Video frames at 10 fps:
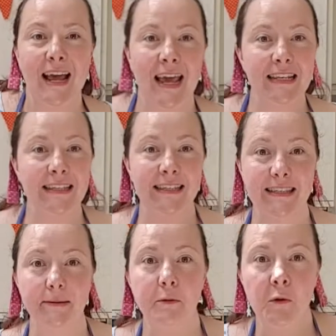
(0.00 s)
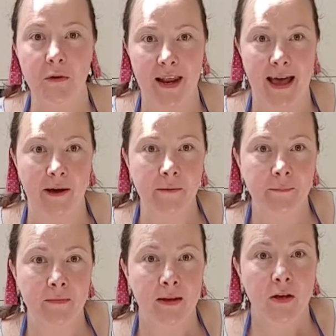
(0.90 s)
nice and small now.
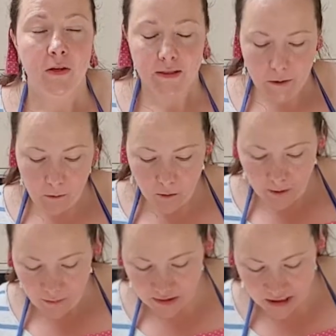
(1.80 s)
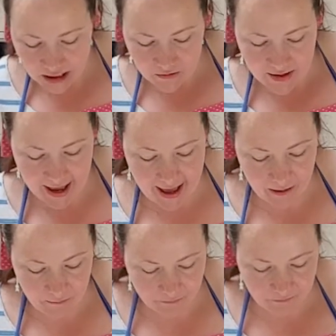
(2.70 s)
So what we want to do
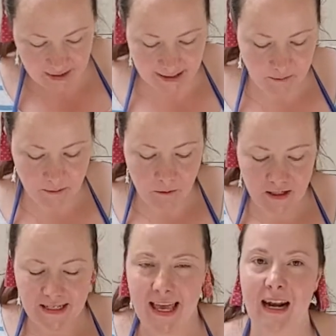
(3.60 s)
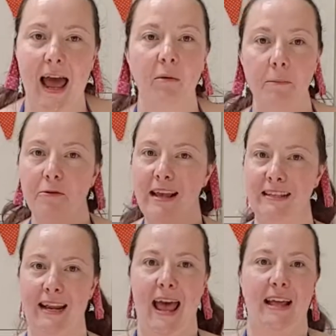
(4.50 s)
now is we want to get our
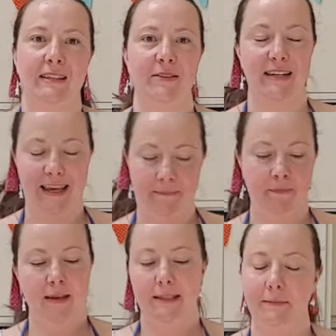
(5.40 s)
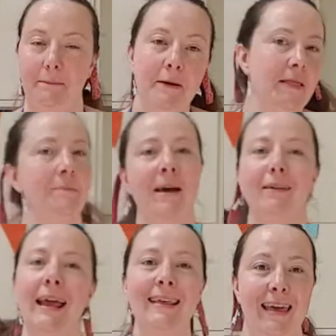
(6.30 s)
present hands ready. So we put them
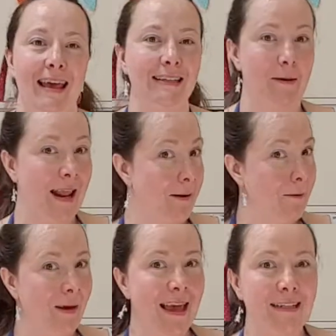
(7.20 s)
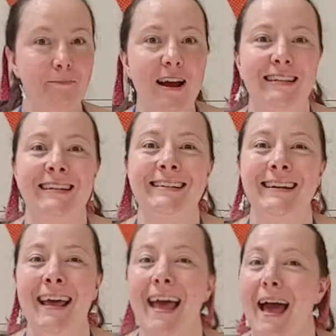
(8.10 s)
out like this, but like when we get a present,
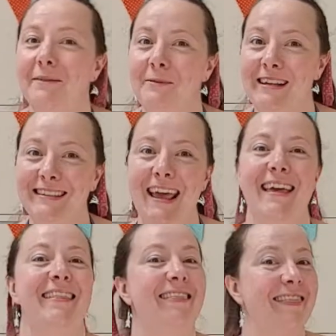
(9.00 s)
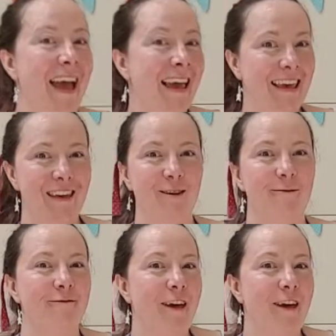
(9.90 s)
and we say, thank you